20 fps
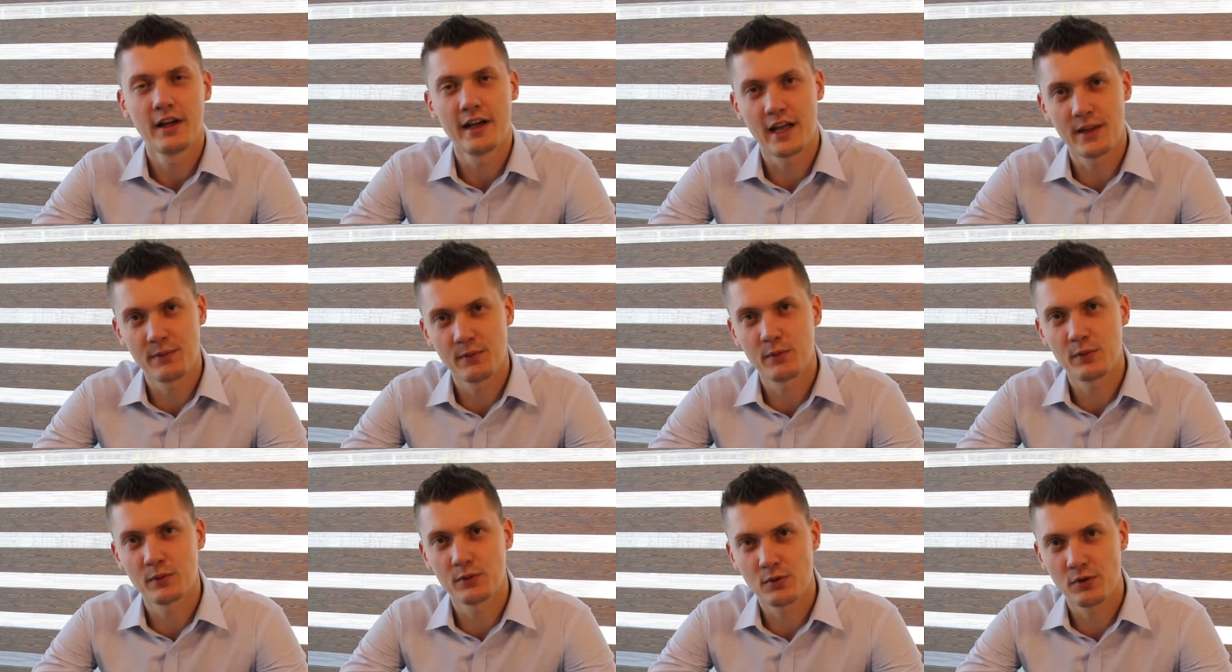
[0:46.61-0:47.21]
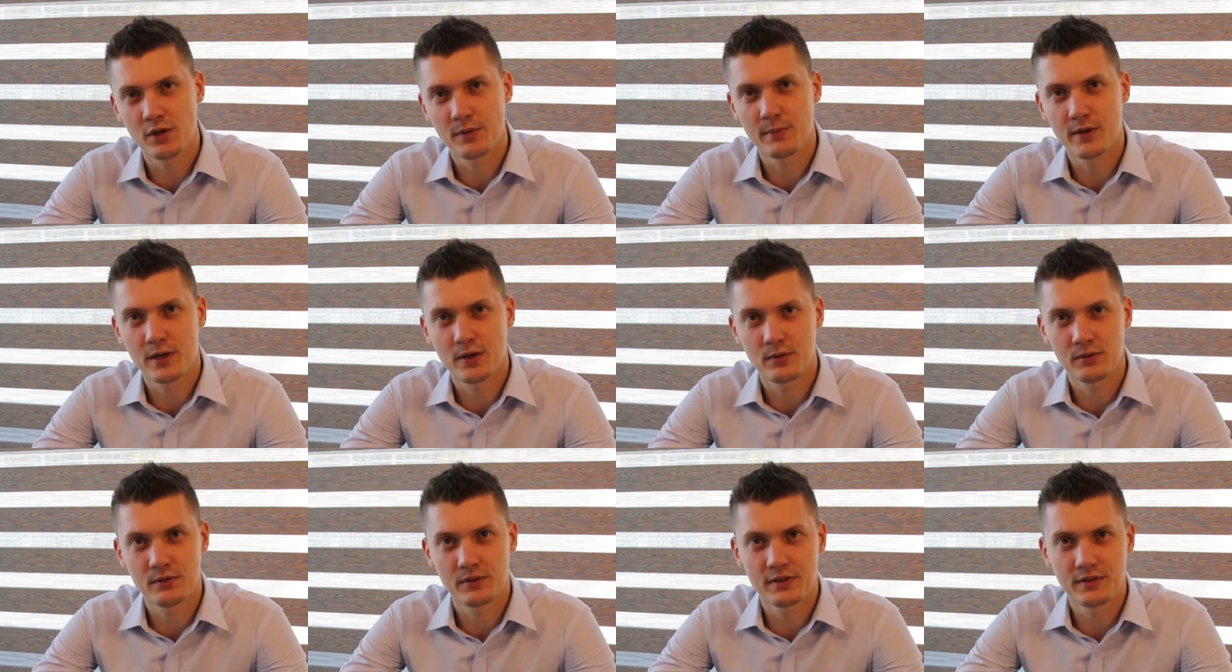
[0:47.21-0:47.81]
and we will talk
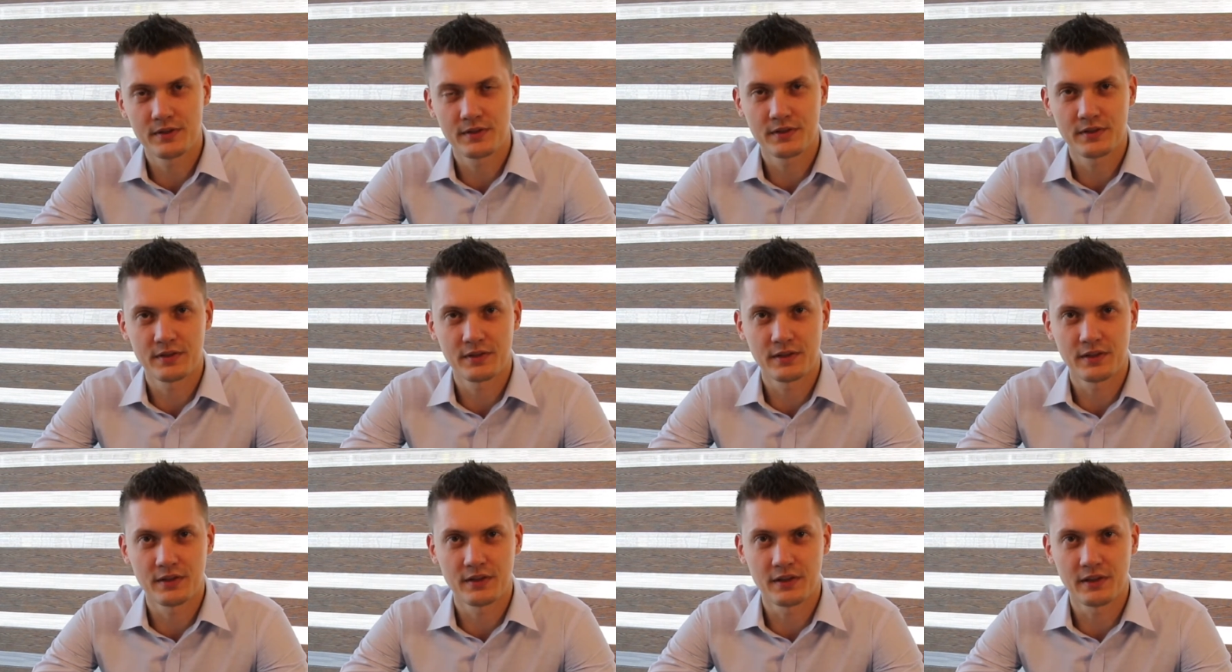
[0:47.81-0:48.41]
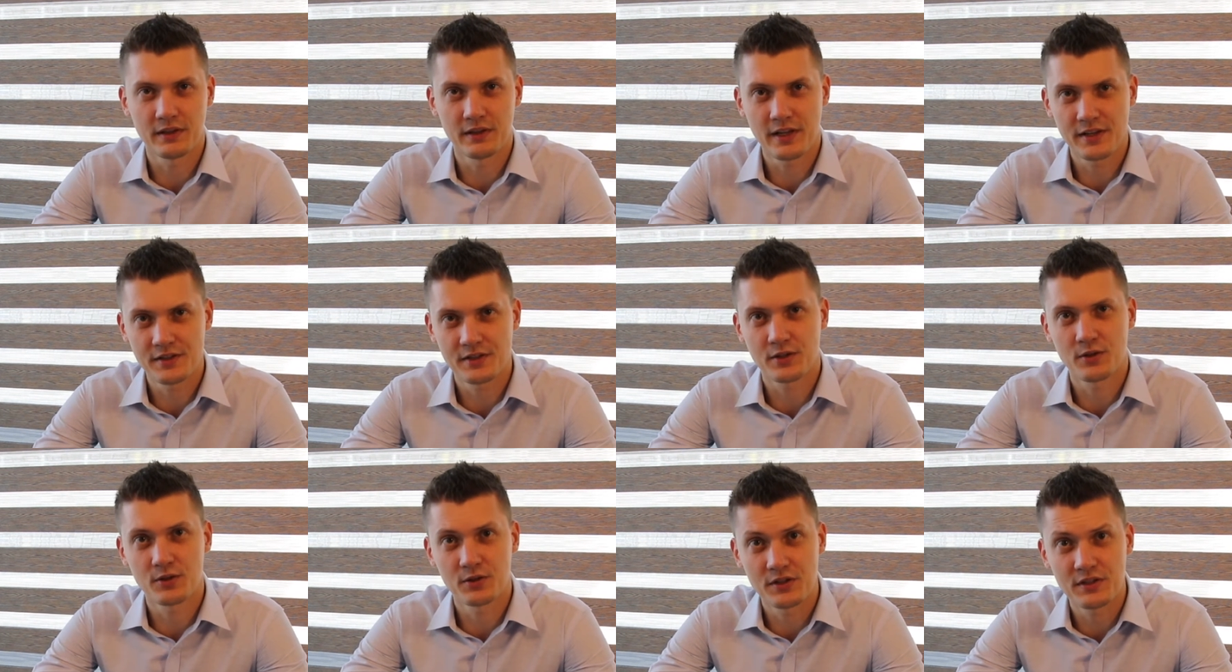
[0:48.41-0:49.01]
about this
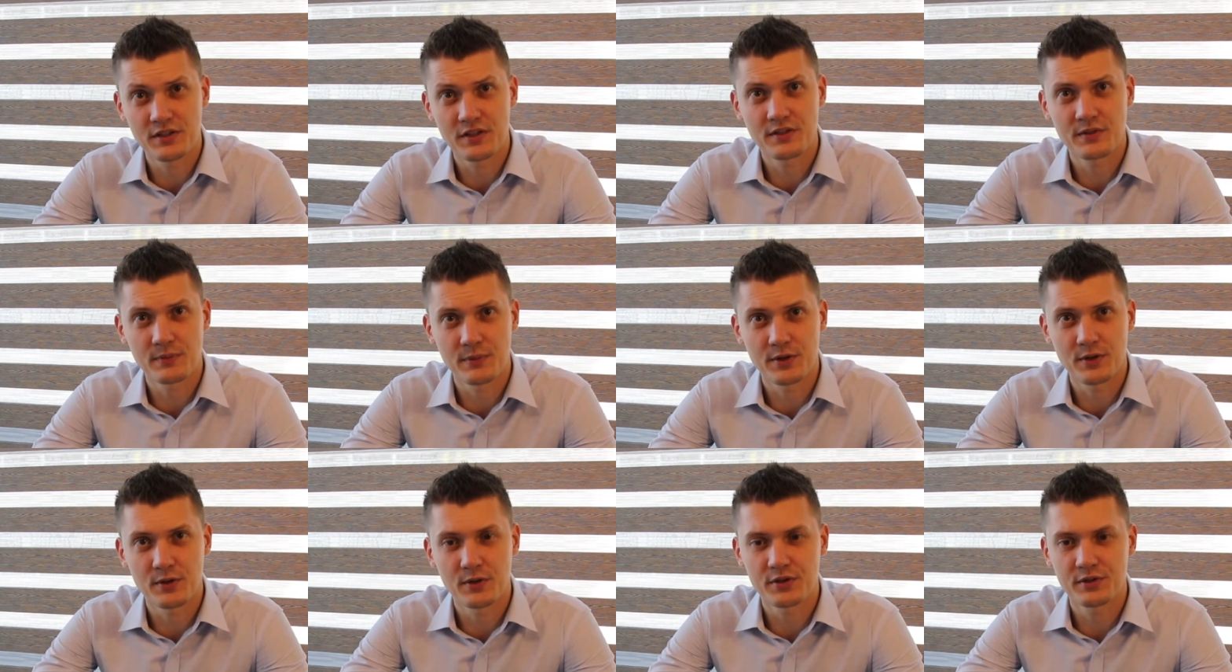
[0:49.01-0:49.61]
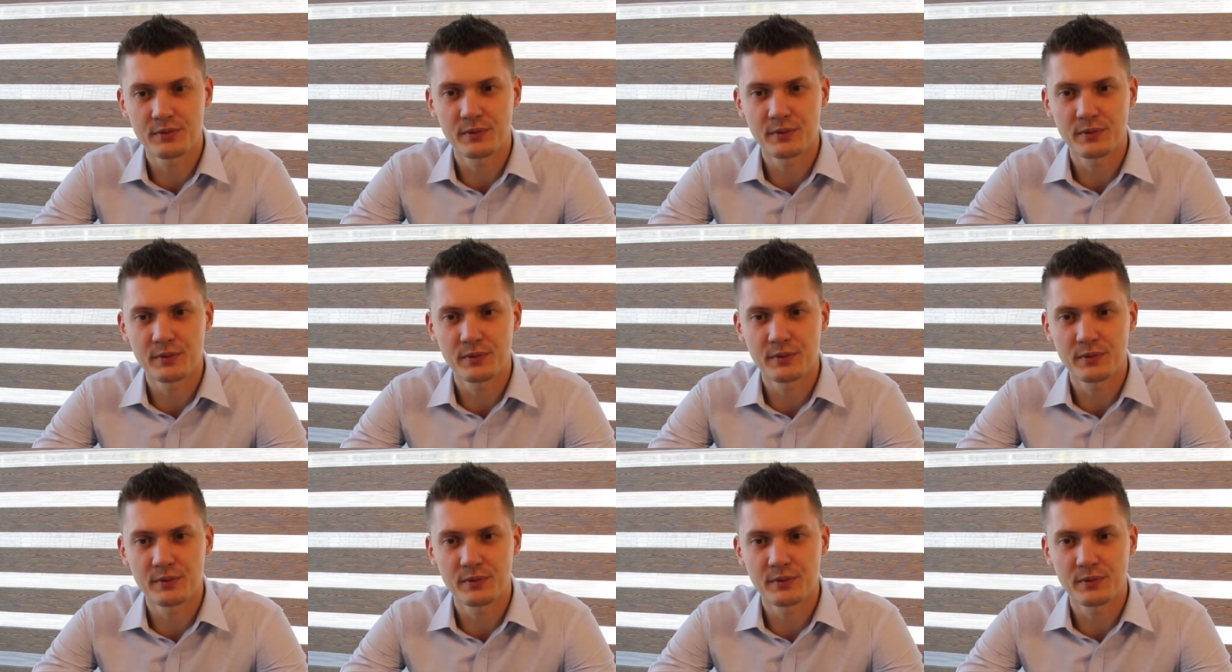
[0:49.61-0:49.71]
later on in this video as